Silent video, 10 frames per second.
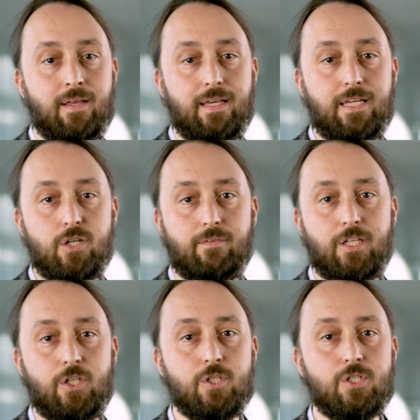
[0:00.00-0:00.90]

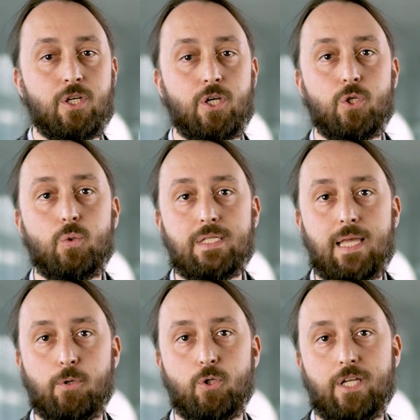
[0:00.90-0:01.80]
intravenous to a
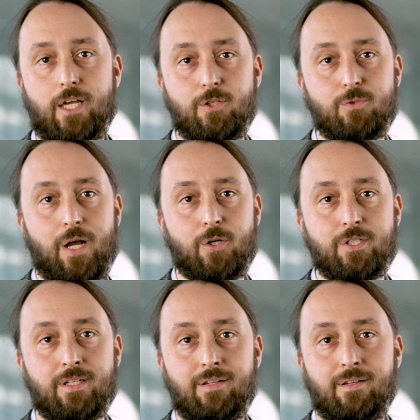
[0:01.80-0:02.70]
subcutaneous
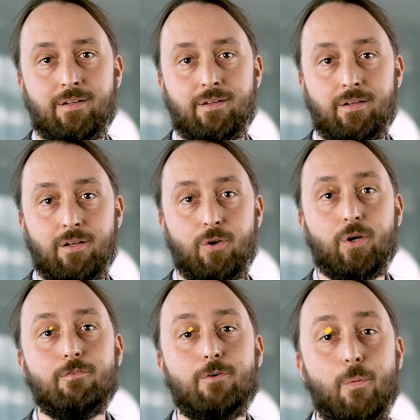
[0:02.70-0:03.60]
route.
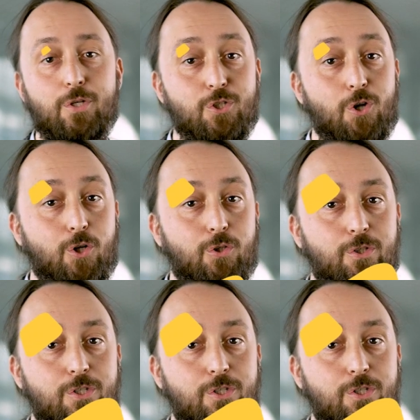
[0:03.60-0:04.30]
Looking forward to talk to you